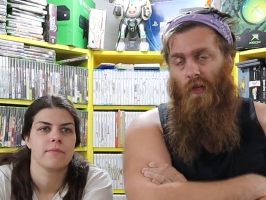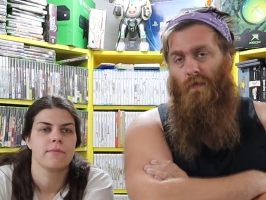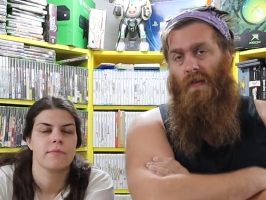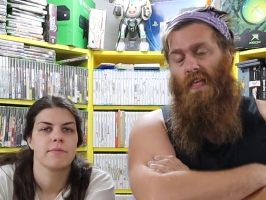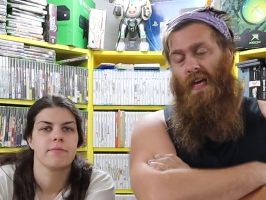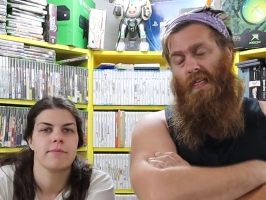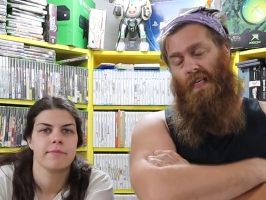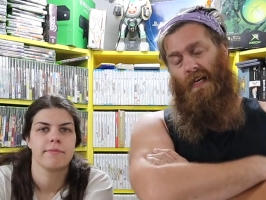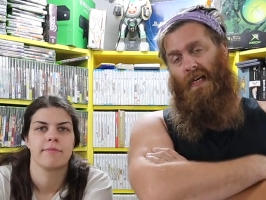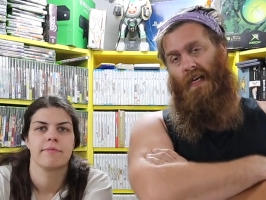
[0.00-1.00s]
Speaker 1: have told me
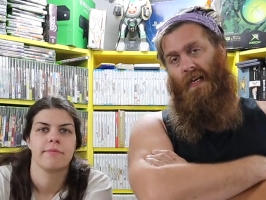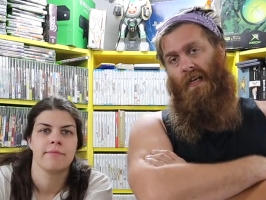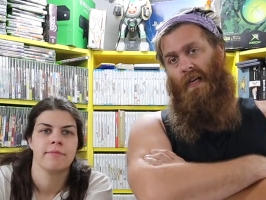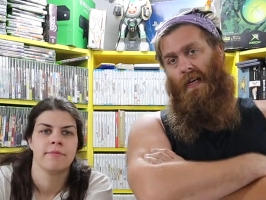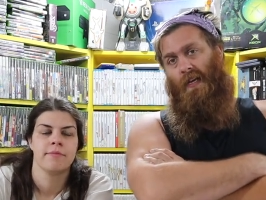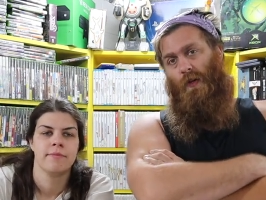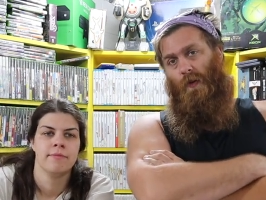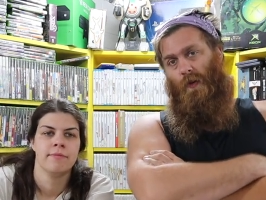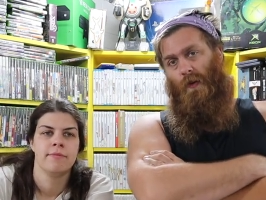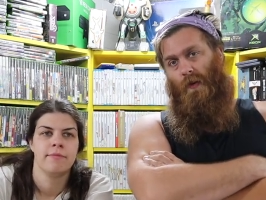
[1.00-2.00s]
that uh,
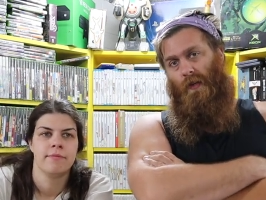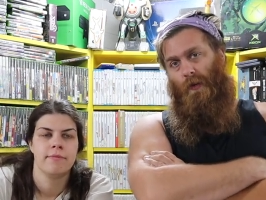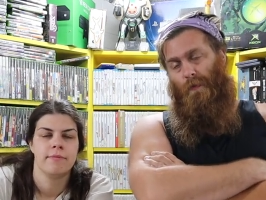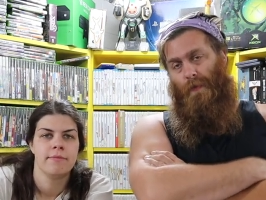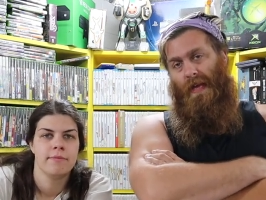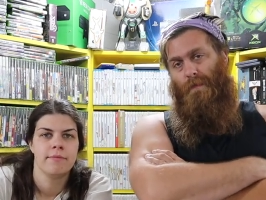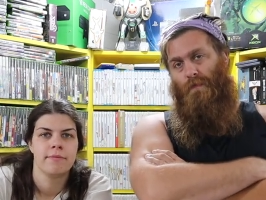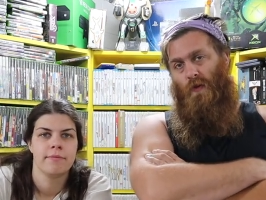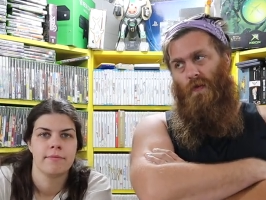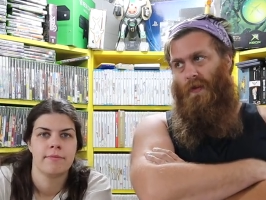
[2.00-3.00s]
your your
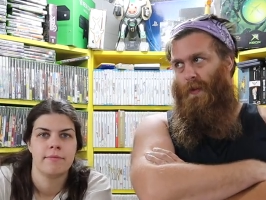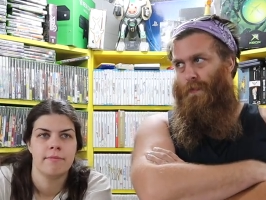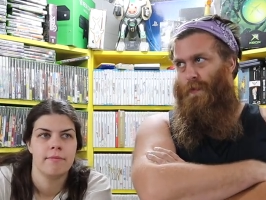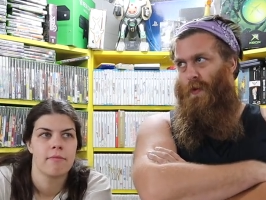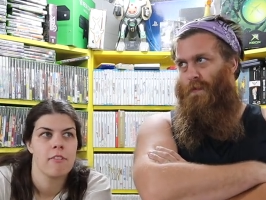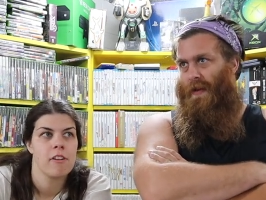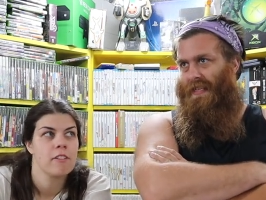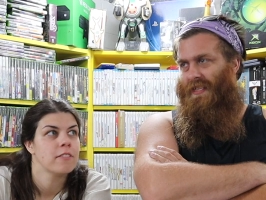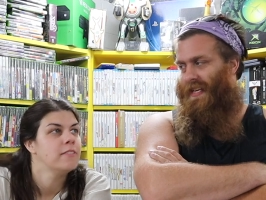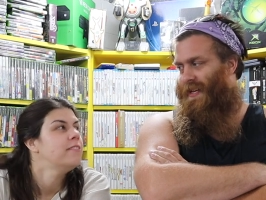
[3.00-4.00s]
bin boot your boot
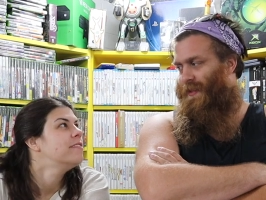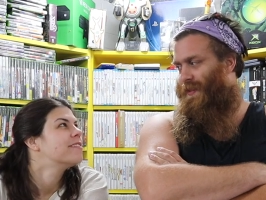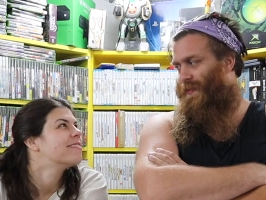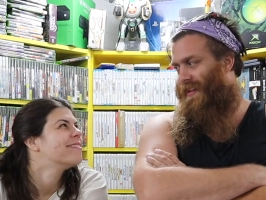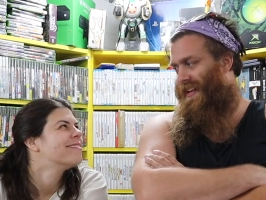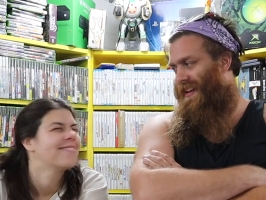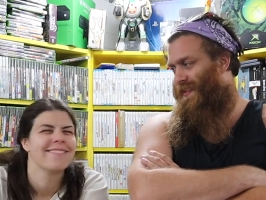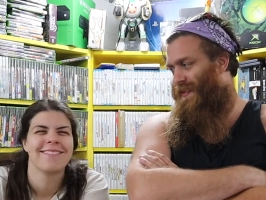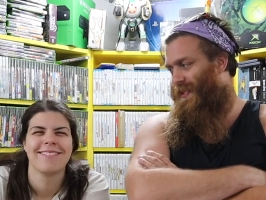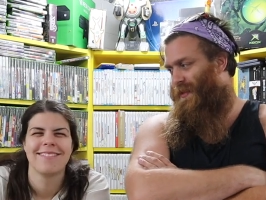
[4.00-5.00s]
bin sales or what are they?
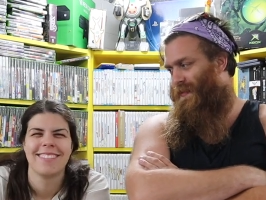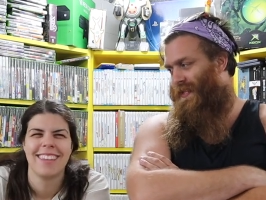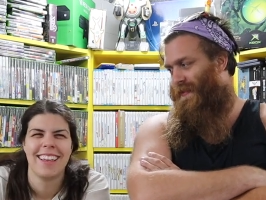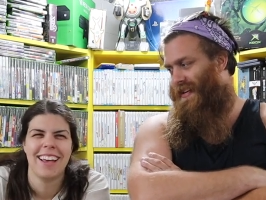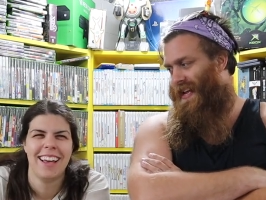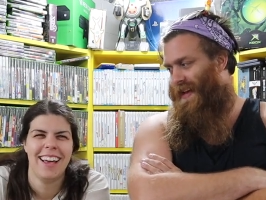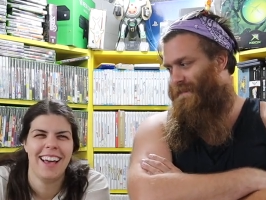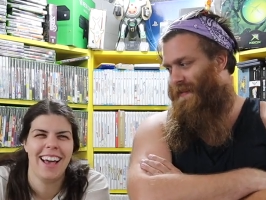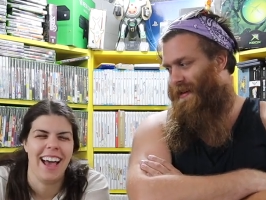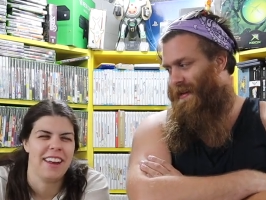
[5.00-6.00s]
What's the specific
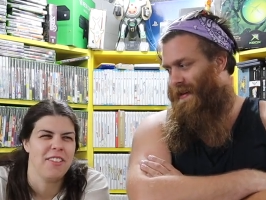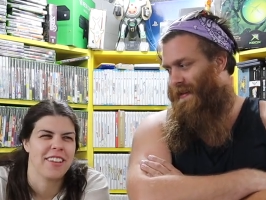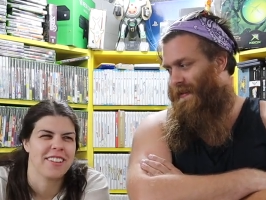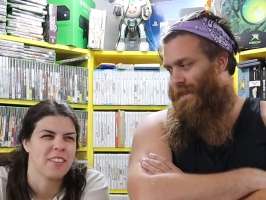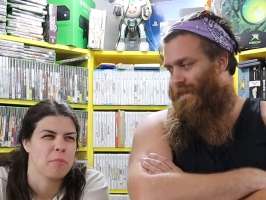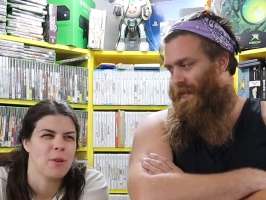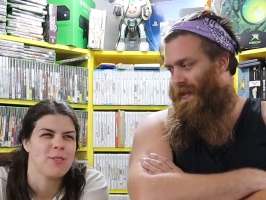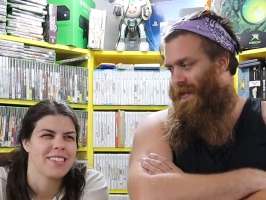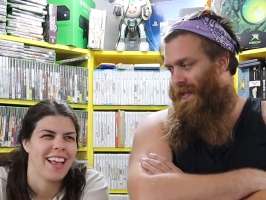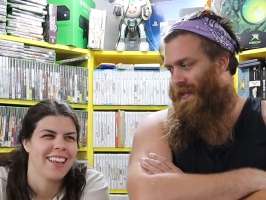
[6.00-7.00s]
name?
Speaker 2: I know the, the
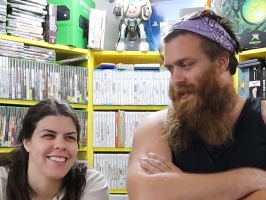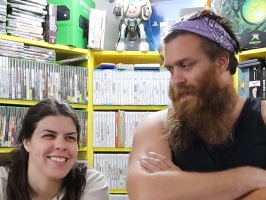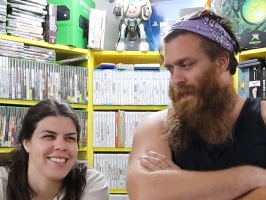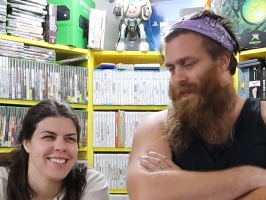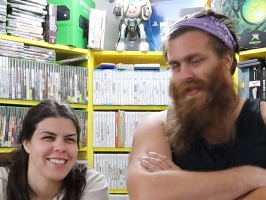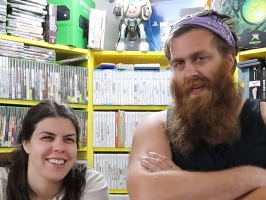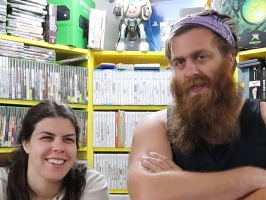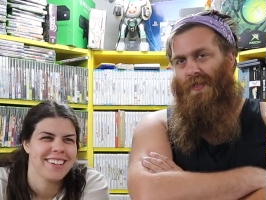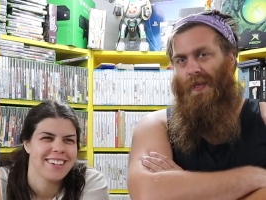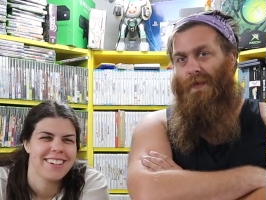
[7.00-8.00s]
boot sales. The
Speaker 1: boot
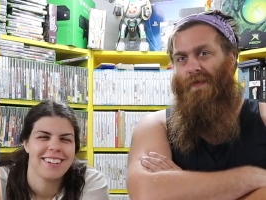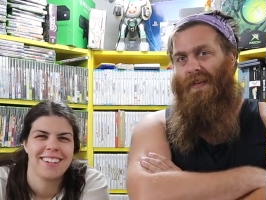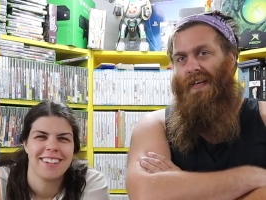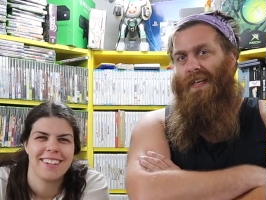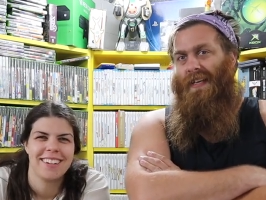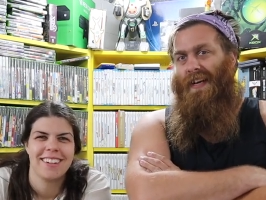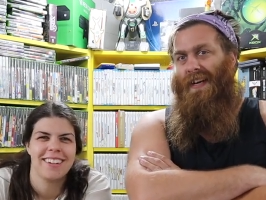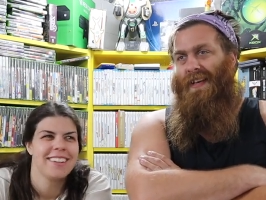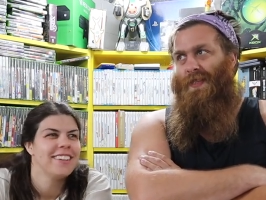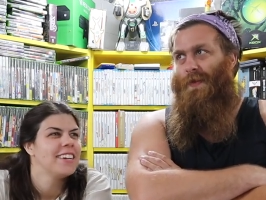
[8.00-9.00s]
sales. Some of uh,